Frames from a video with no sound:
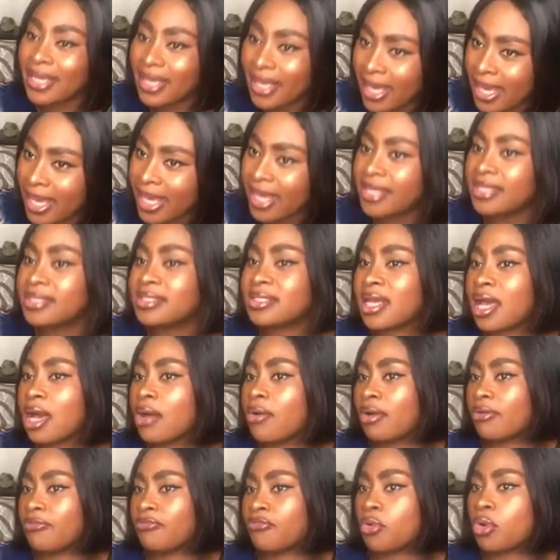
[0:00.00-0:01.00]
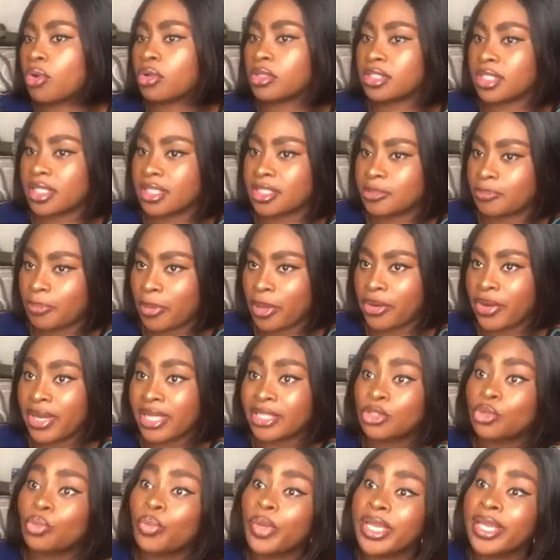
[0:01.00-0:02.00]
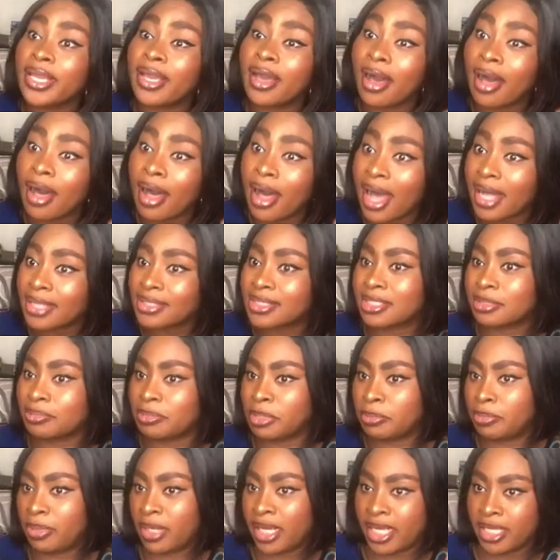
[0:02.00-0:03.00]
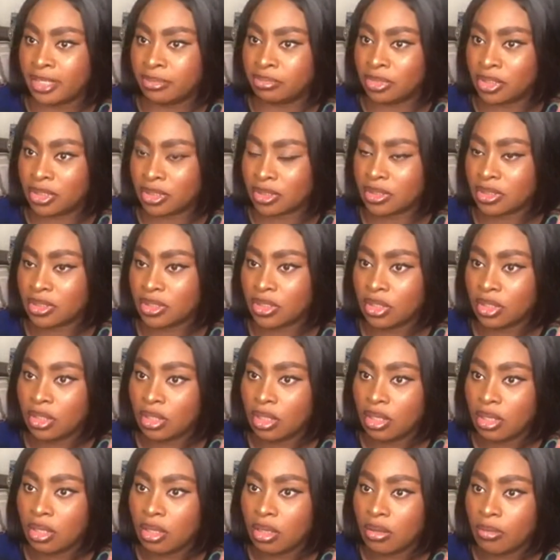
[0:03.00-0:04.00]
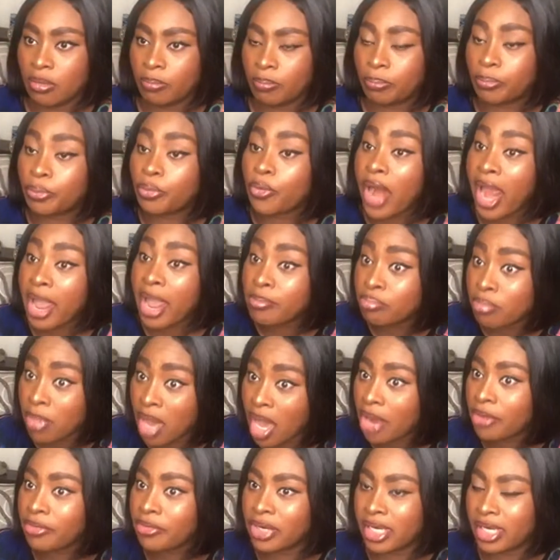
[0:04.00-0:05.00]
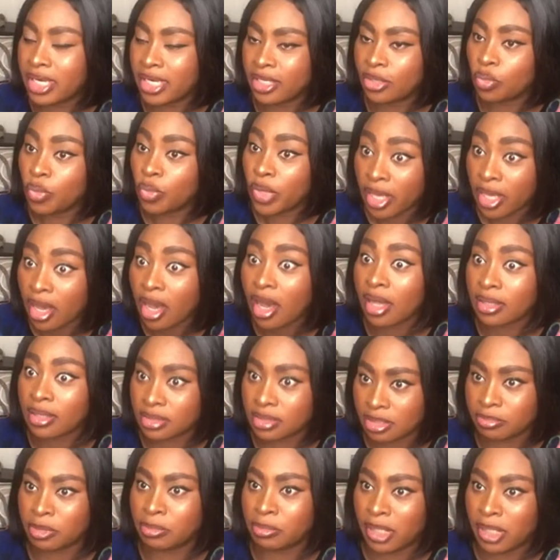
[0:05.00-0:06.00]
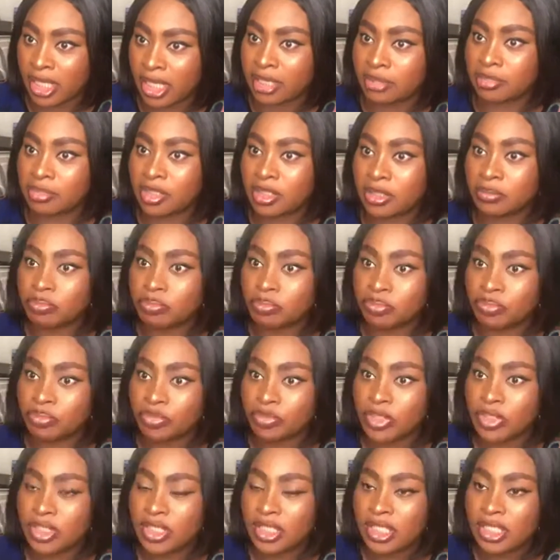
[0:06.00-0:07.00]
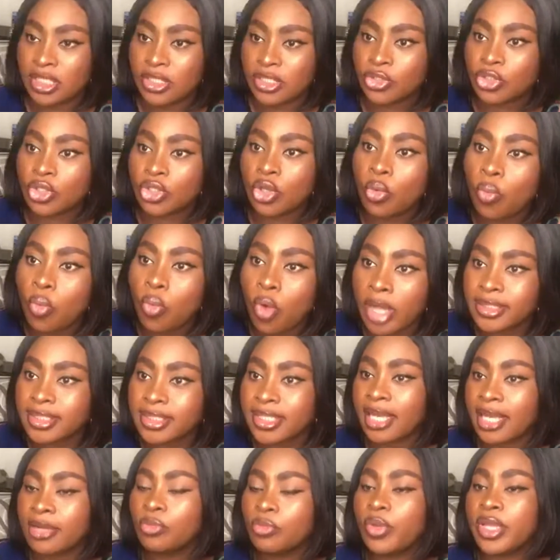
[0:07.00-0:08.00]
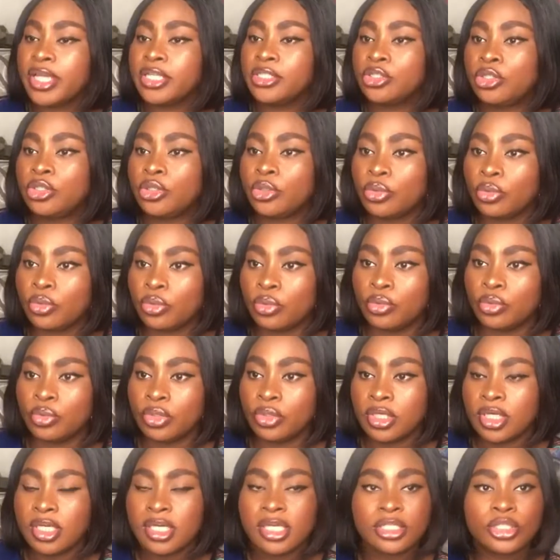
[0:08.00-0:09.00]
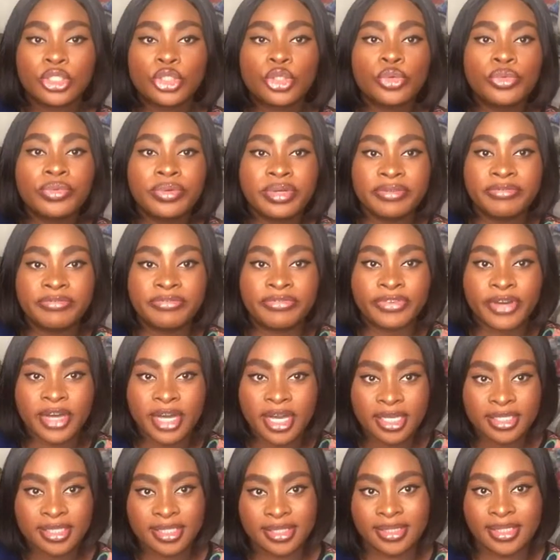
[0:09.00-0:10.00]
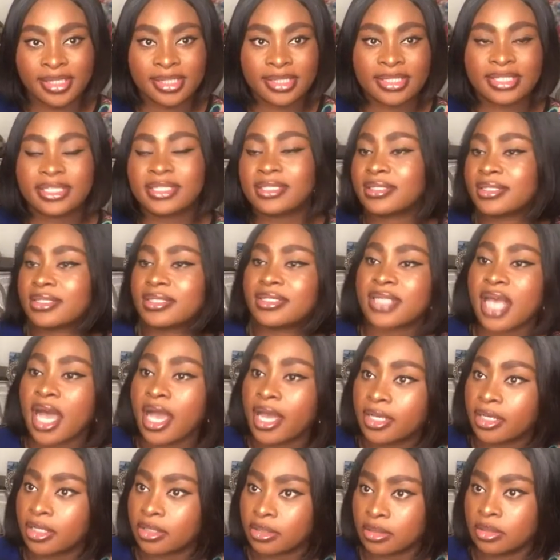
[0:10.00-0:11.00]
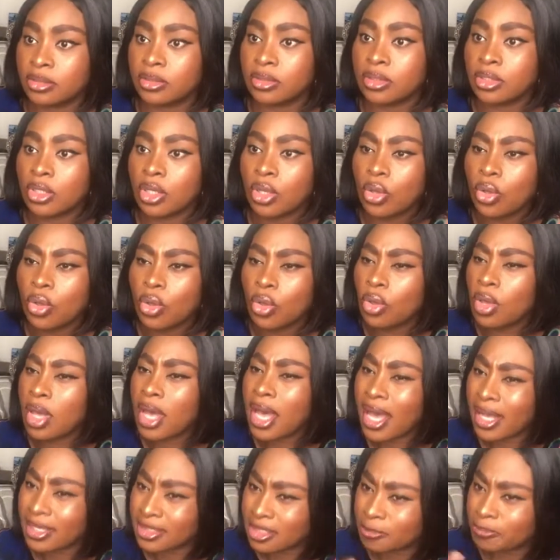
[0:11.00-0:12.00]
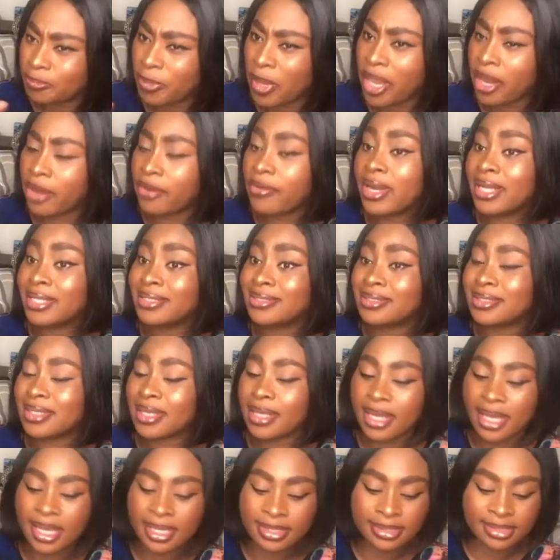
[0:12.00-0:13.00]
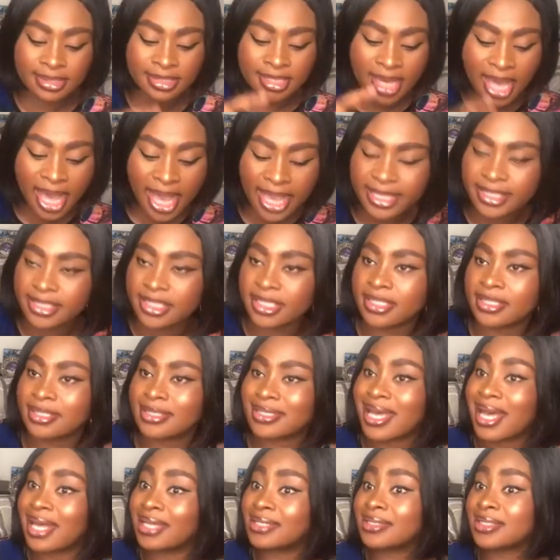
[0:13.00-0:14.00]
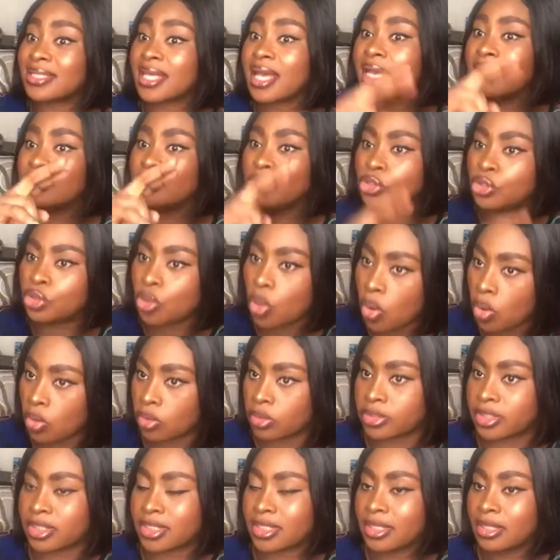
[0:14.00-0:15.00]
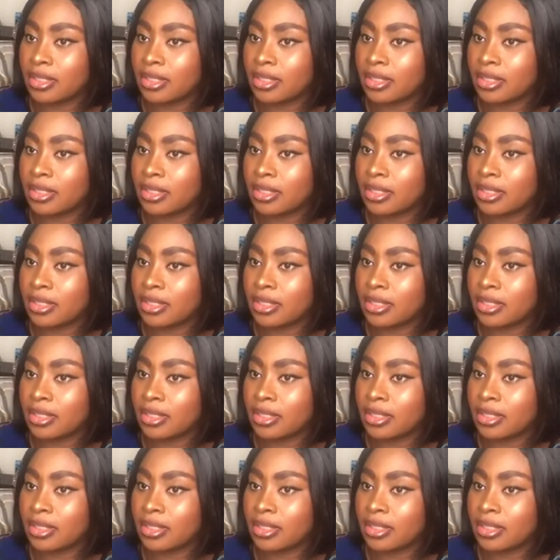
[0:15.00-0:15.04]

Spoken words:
is our fault as parents. We are to be blamed. Primarily, we are to be blamed. So what can we do to reverse this cycle? As parents, as guardians, as adults,